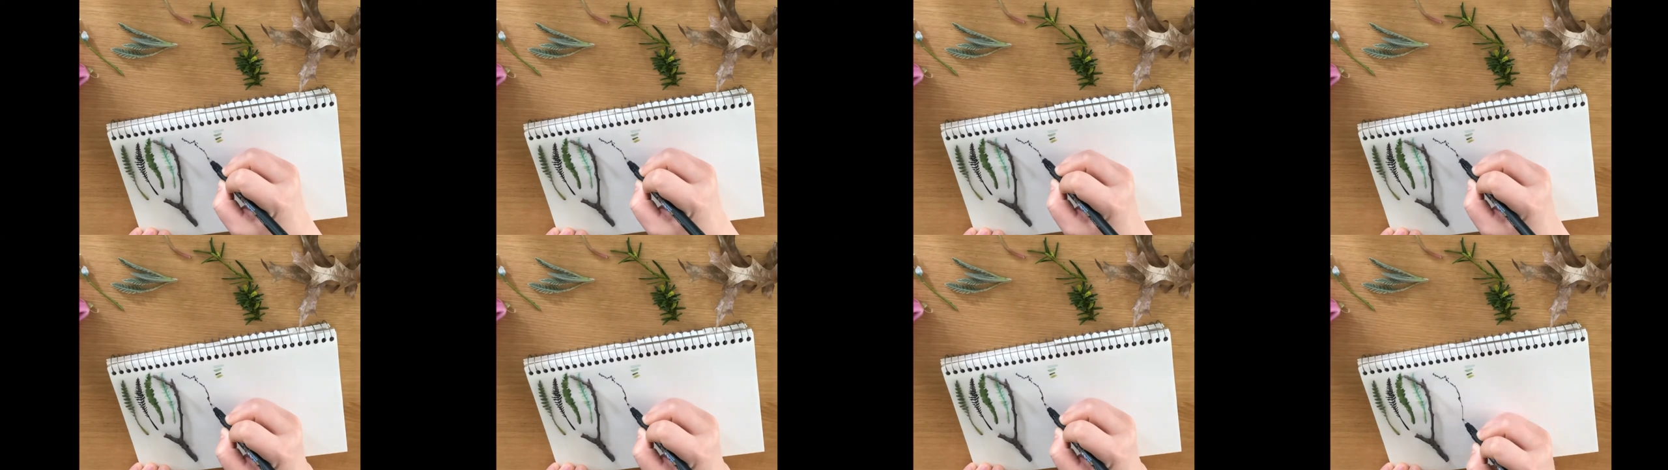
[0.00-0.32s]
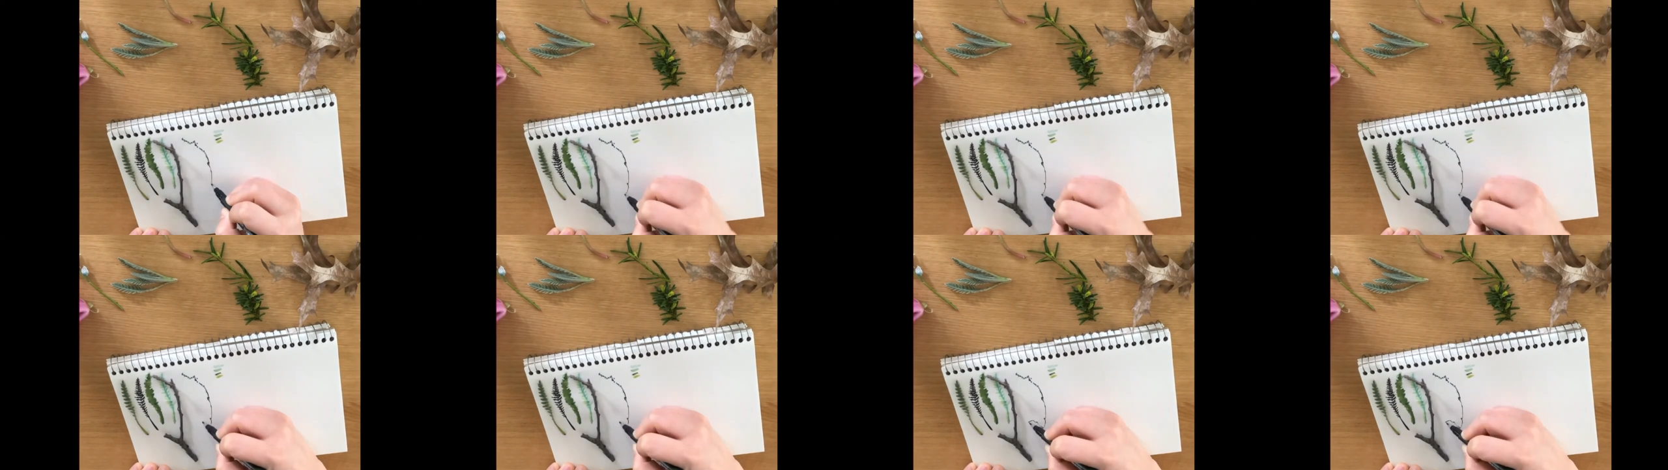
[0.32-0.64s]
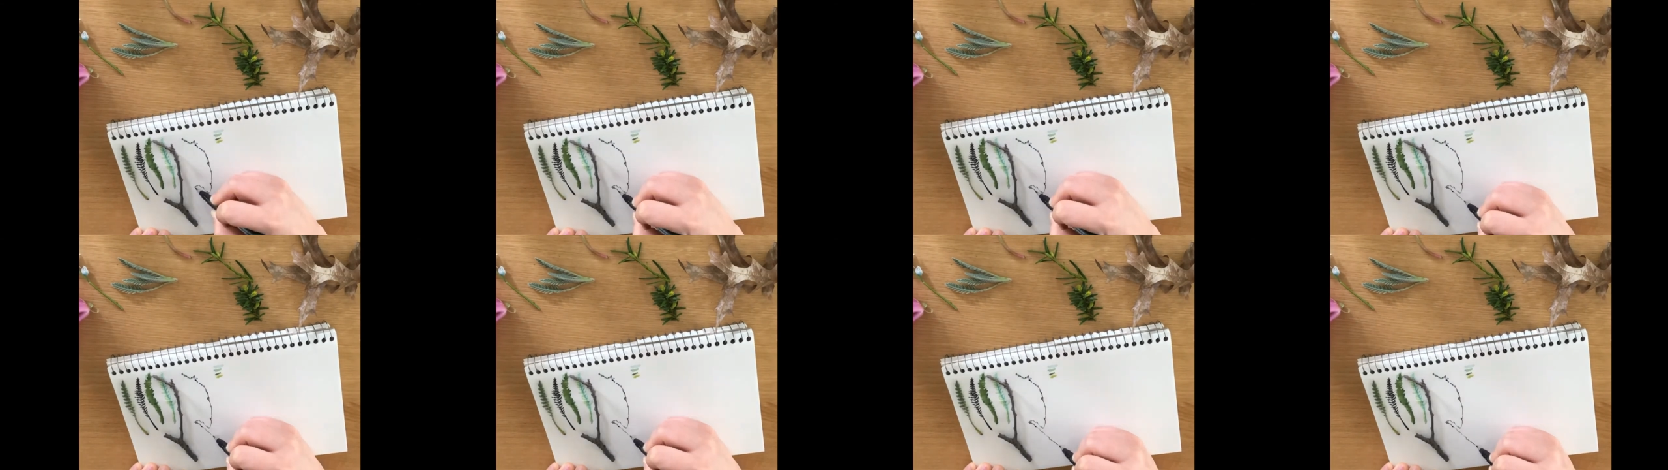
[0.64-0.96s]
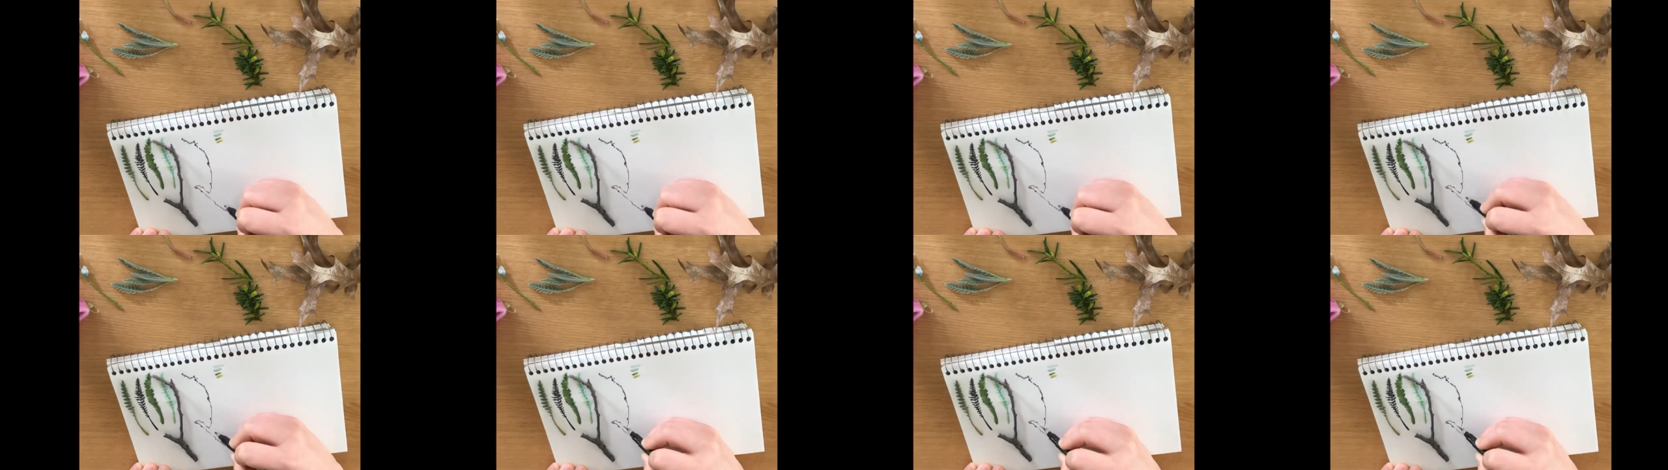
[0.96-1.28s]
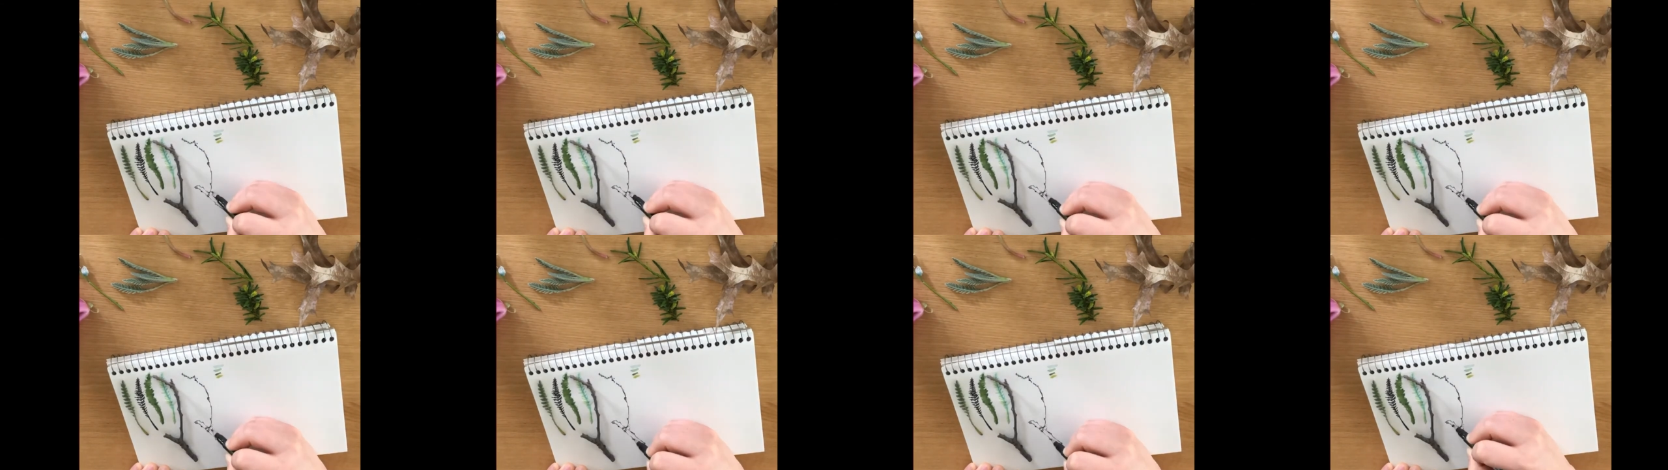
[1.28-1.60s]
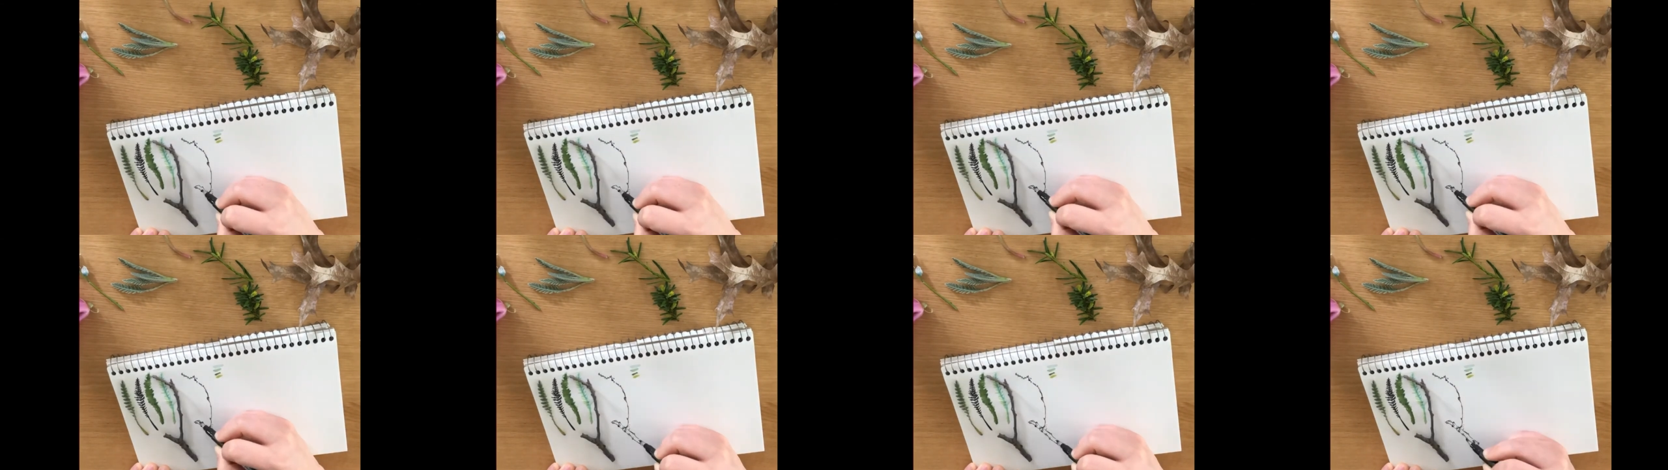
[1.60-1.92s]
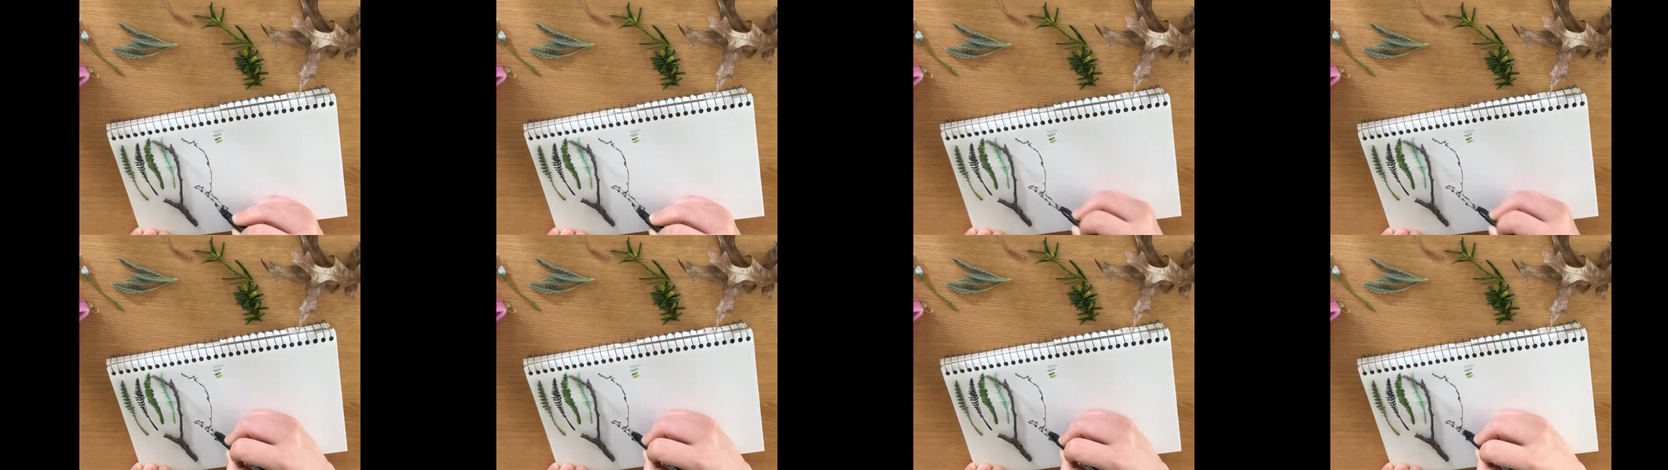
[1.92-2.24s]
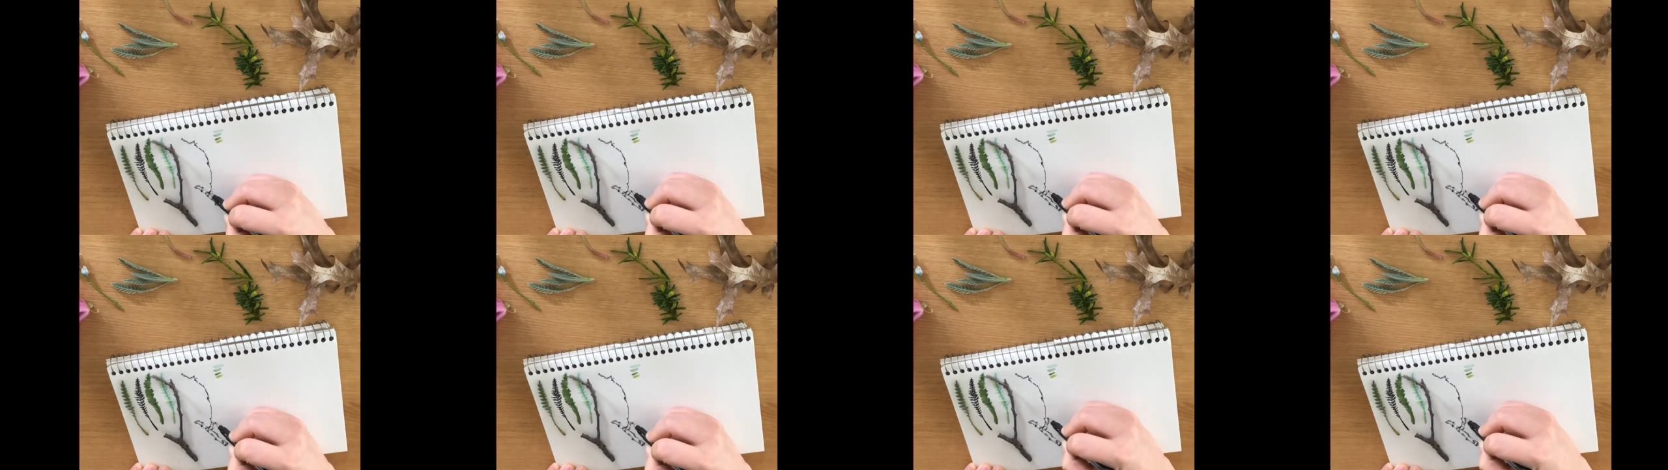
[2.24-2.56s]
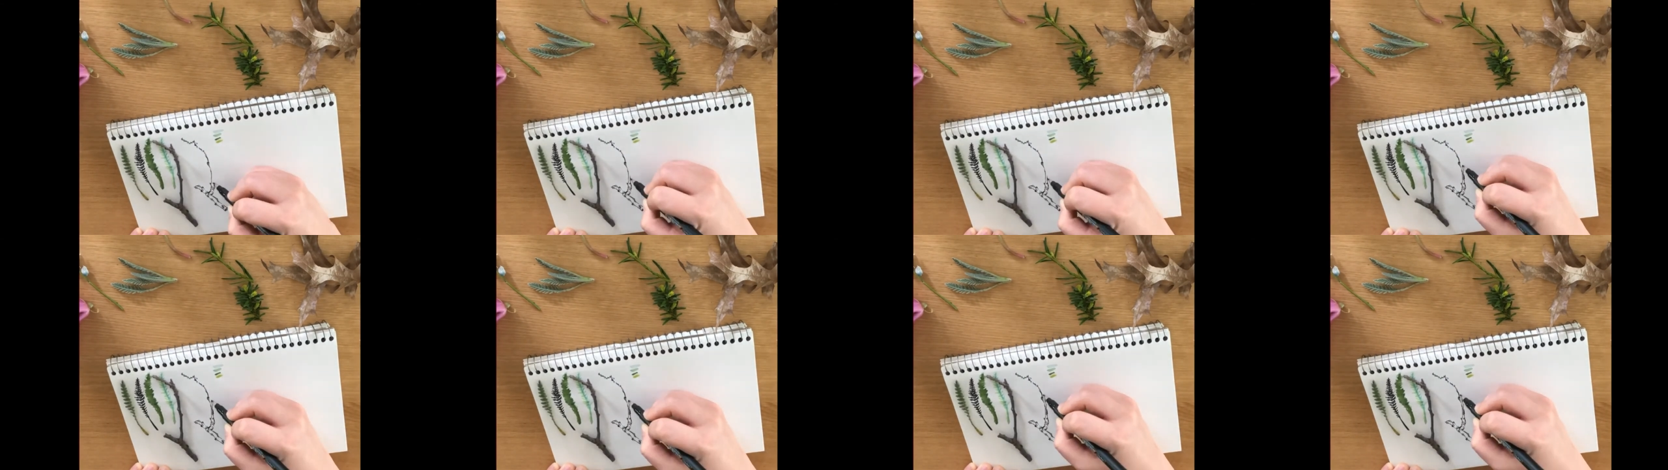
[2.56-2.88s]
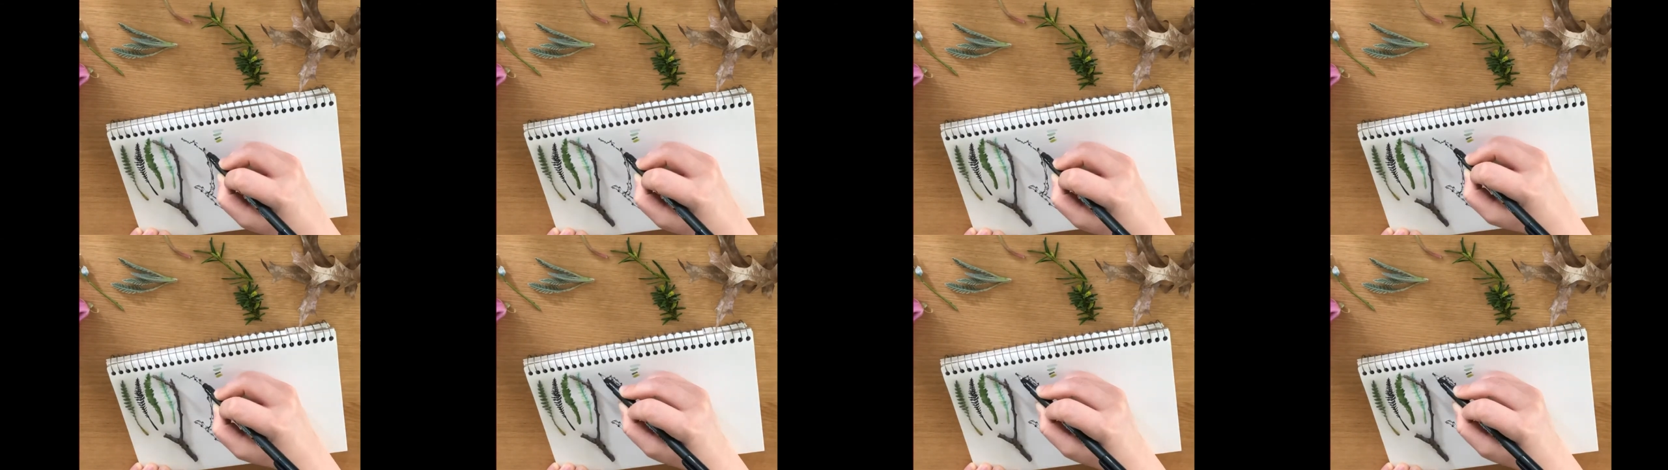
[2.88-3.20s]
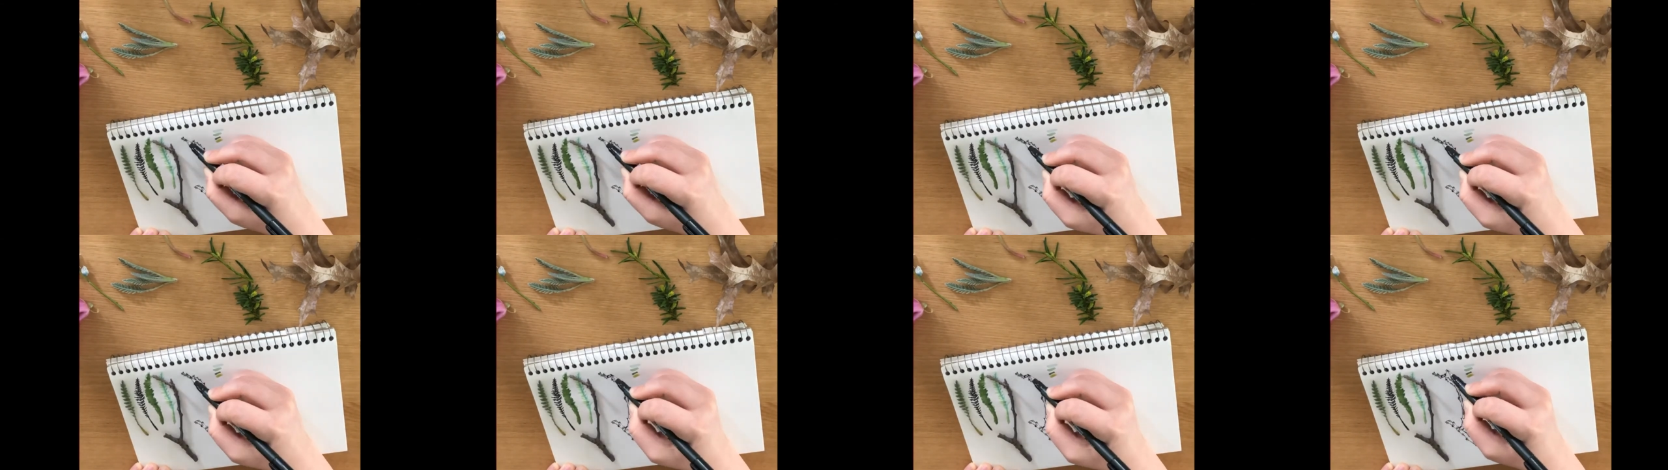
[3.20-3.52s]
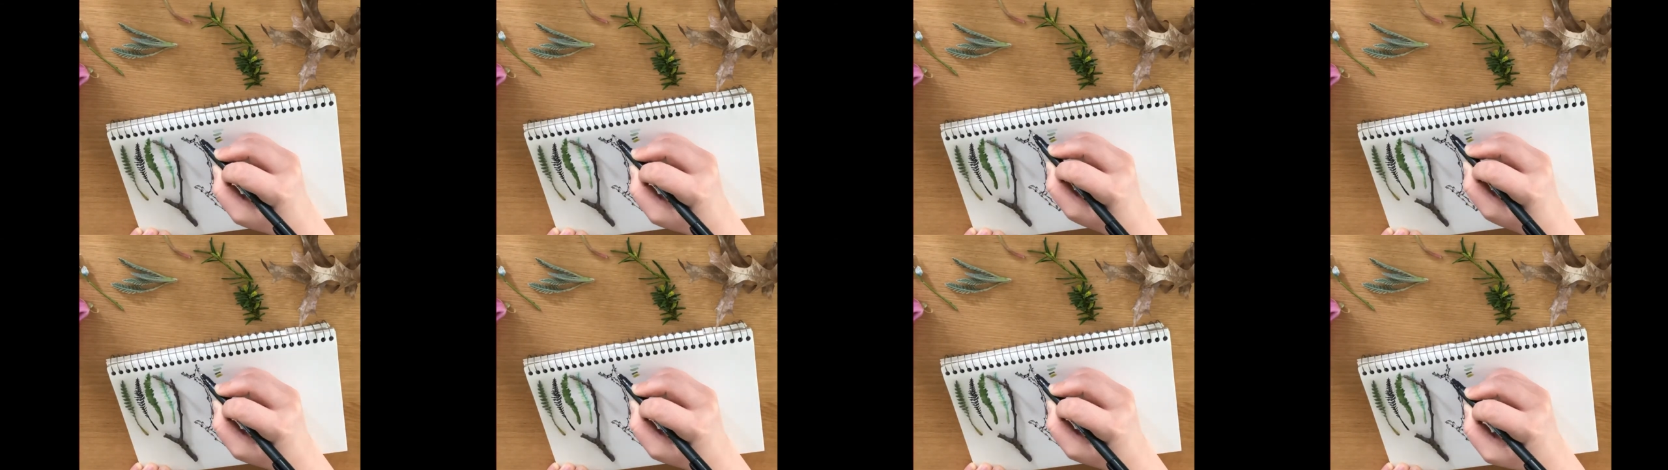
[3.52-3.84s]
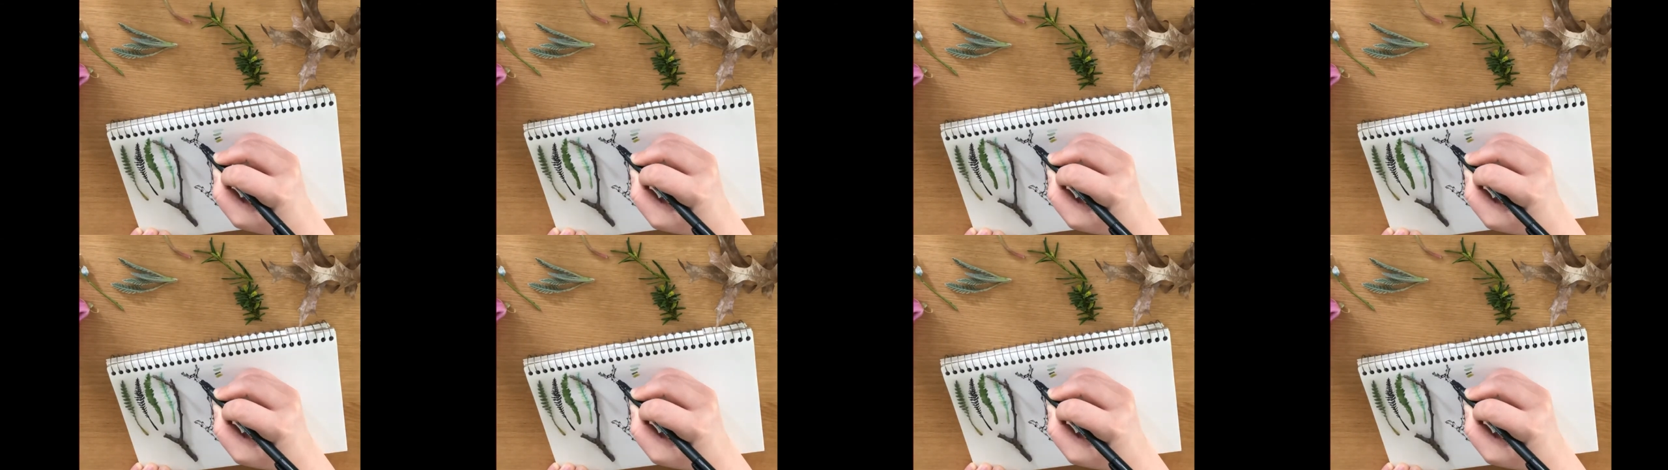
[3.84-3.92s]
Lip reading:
No face is visible, so there are no lips to read.